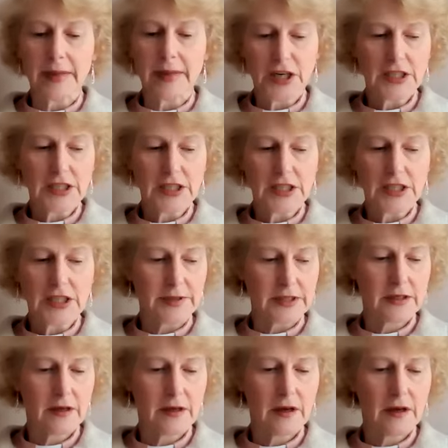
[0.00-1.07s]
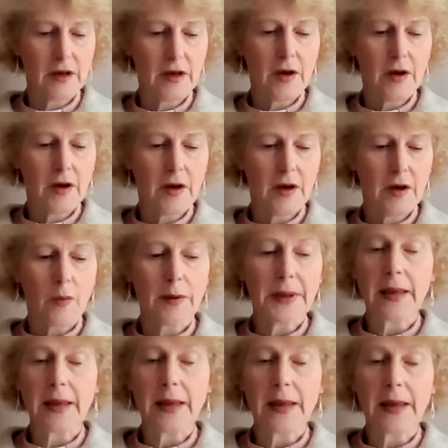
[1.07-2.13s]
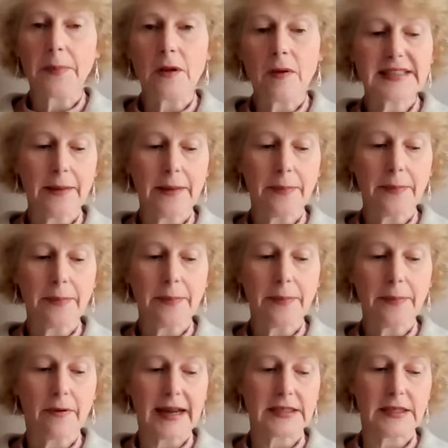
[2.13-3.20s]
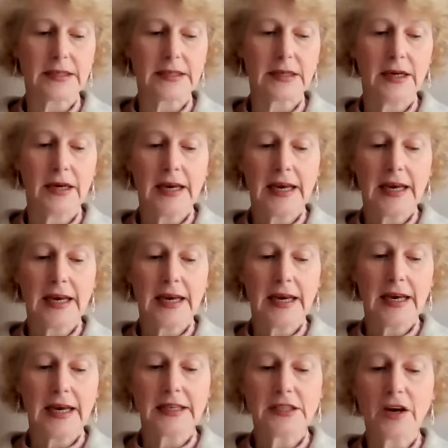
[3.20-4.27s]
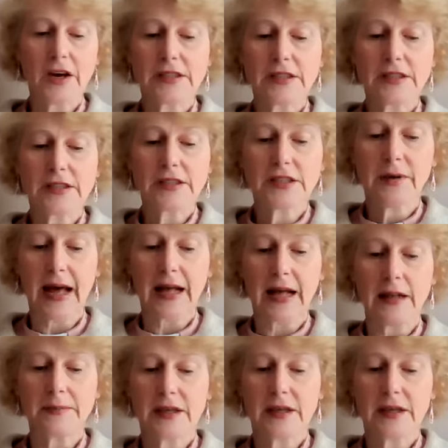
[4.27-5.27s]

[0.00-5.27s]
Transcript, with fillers: a coming judgment when people will be separated into those who